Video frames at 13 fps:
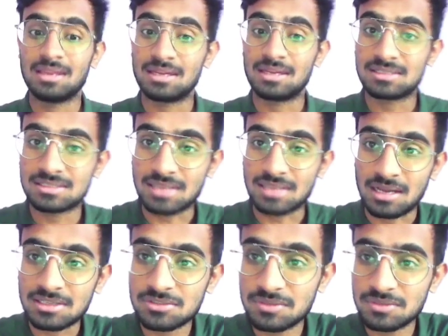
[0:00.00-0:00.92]
It
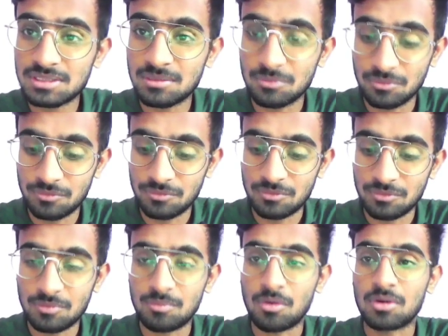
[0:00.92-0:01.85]
starts with the move
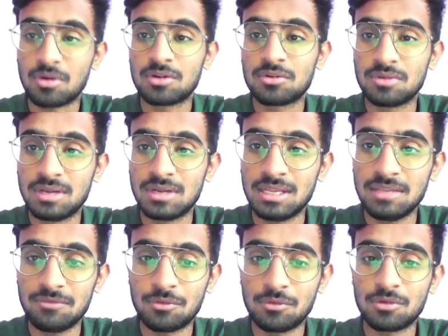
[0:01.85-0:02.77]
pawn to
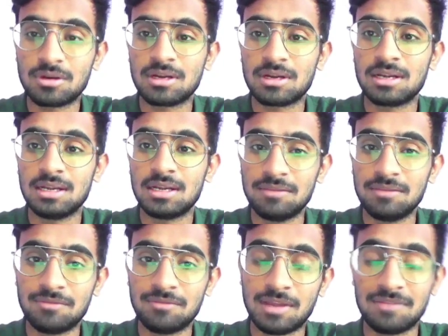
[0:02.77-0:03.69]
d4,
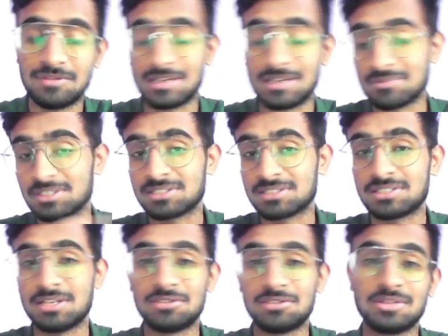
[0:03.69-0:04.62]
d5. Let me just
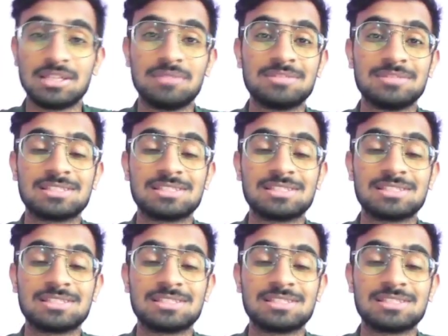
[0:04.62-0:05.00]
tell you the name.